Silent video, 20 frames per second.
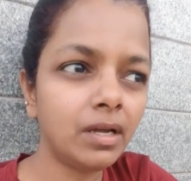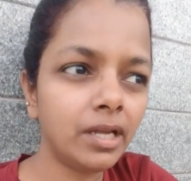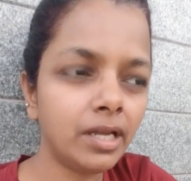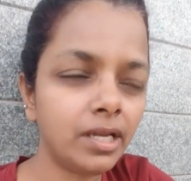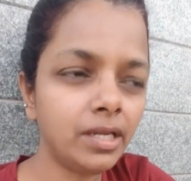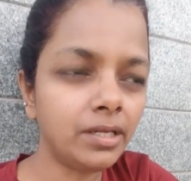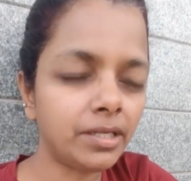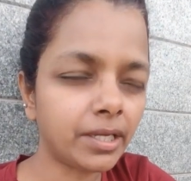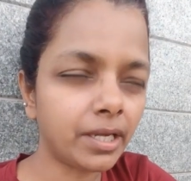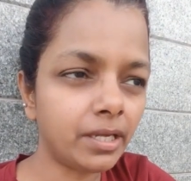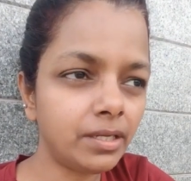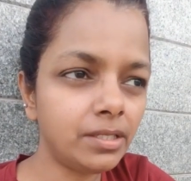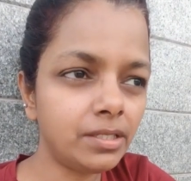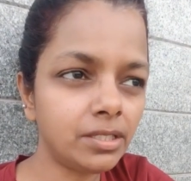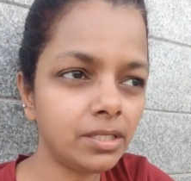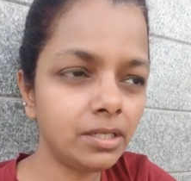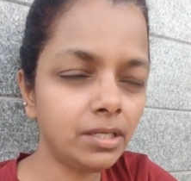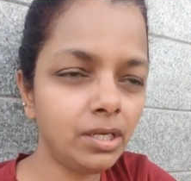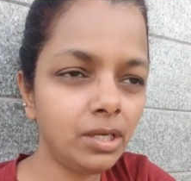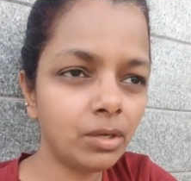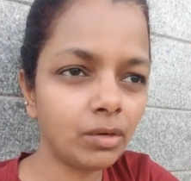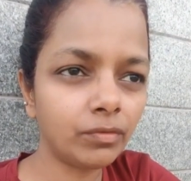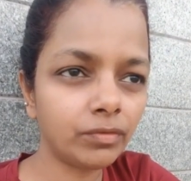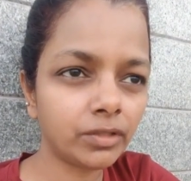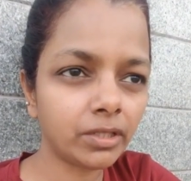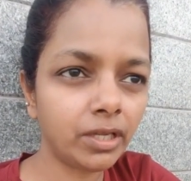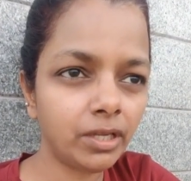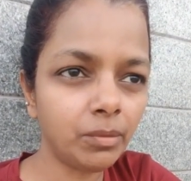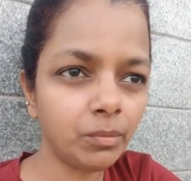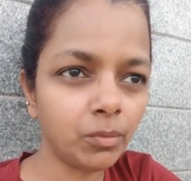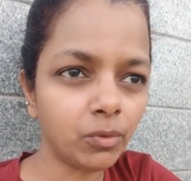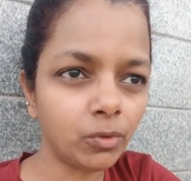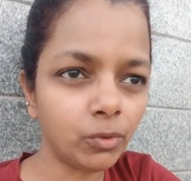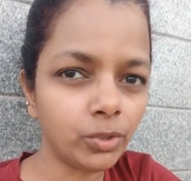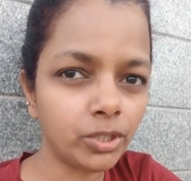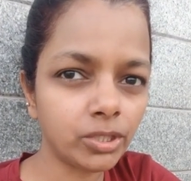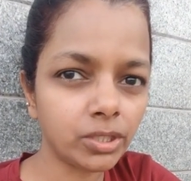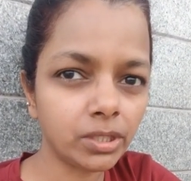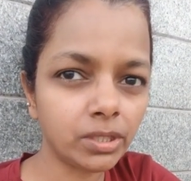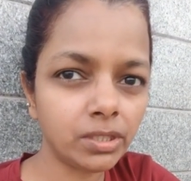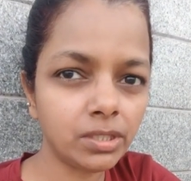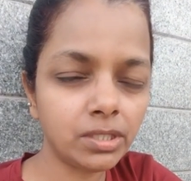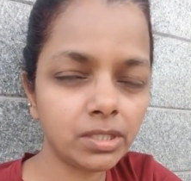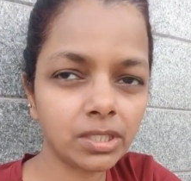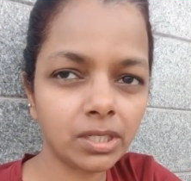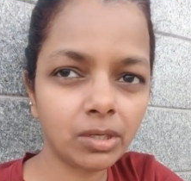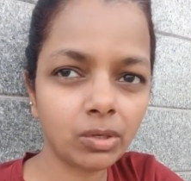intensity of the emotions and all